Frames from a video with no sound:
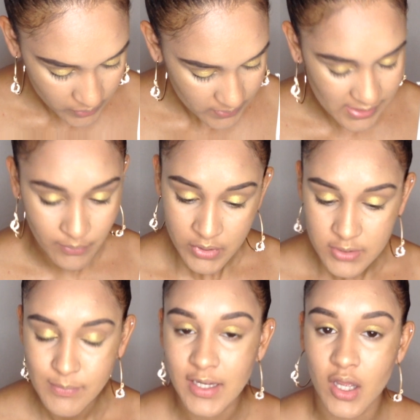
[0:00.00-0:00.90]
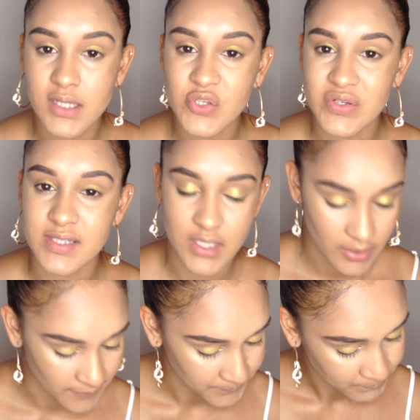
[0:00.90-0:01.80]
use? I'm gonna use my contour
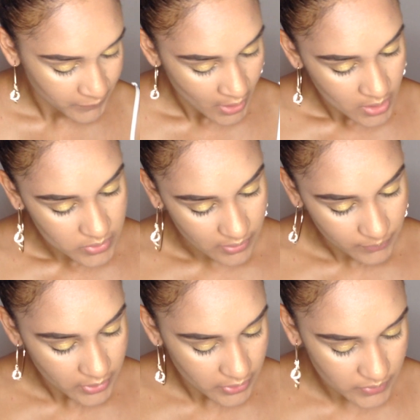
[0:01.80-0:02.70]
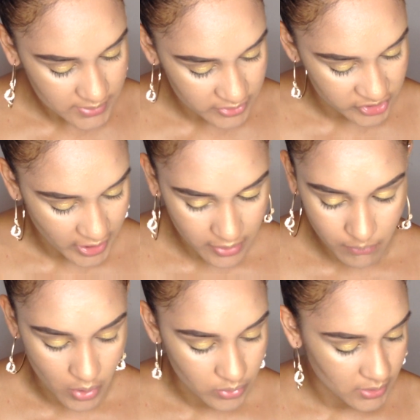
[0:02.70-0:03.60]
stick. So I'm gonna use the shade
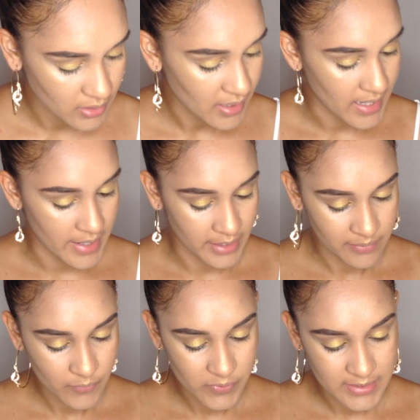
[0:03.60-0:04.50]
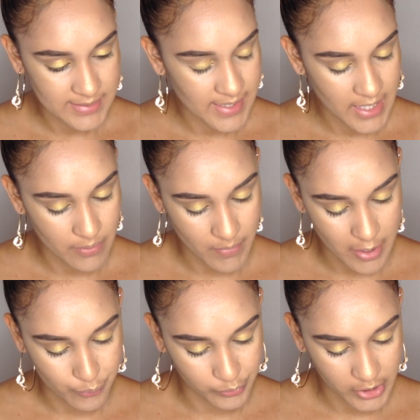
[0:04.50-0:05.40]
Mocha, and I'm going to take
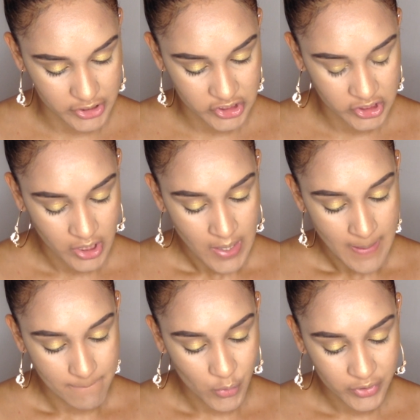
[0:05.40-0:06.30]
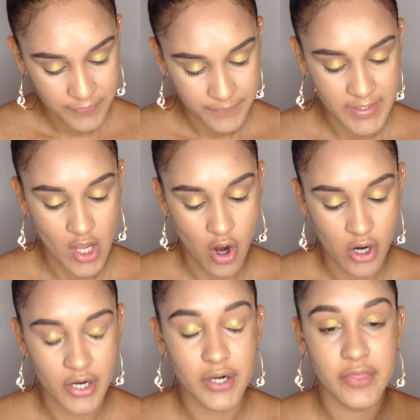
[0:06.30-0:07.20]
my brush, Morphe
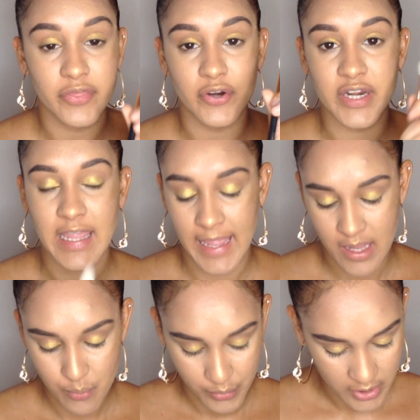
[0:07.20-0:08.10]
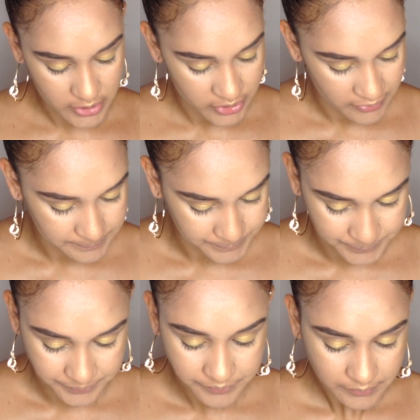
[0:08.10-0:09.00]
R38 brush,
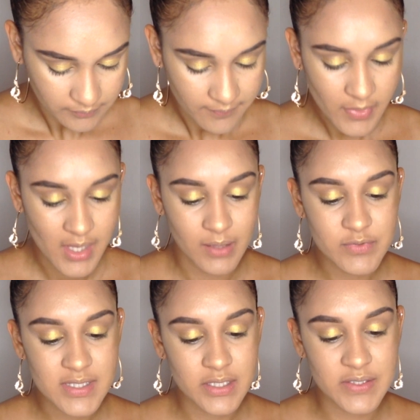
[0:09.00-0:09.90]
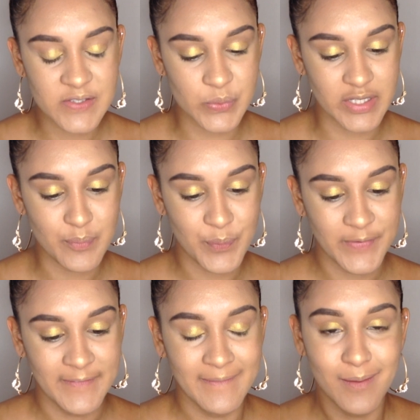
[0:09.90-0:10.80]
and I'm just gonna sweep
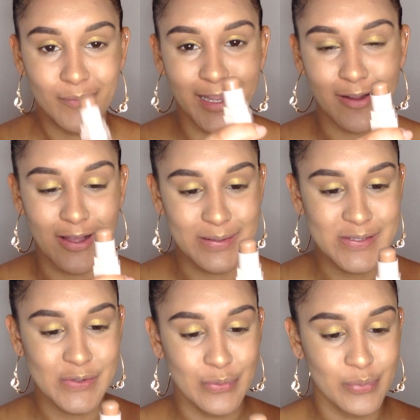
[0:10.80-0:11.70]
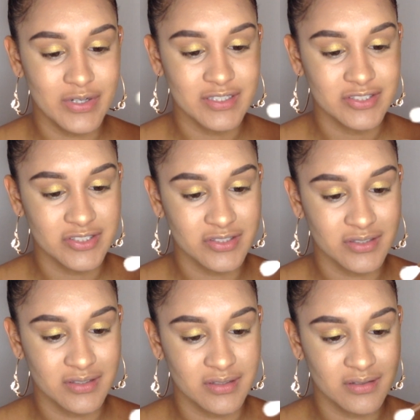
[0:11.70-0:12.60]
my contour brush
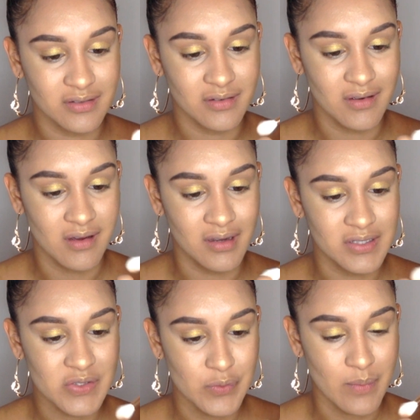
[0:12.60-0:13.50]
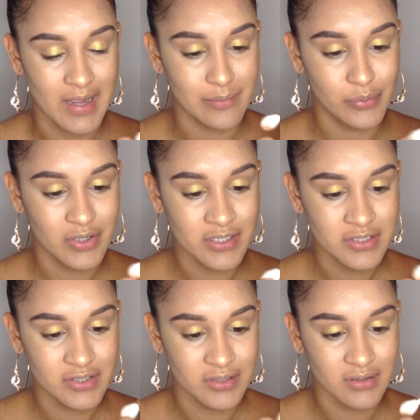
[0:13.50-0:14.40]
onto my
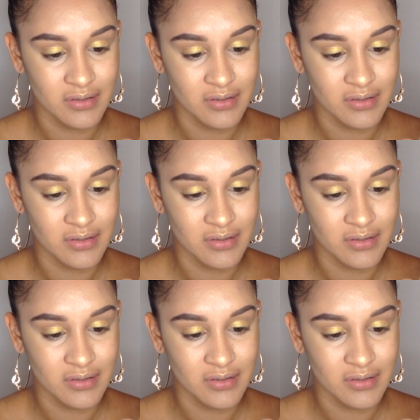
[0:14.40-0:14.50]
brush,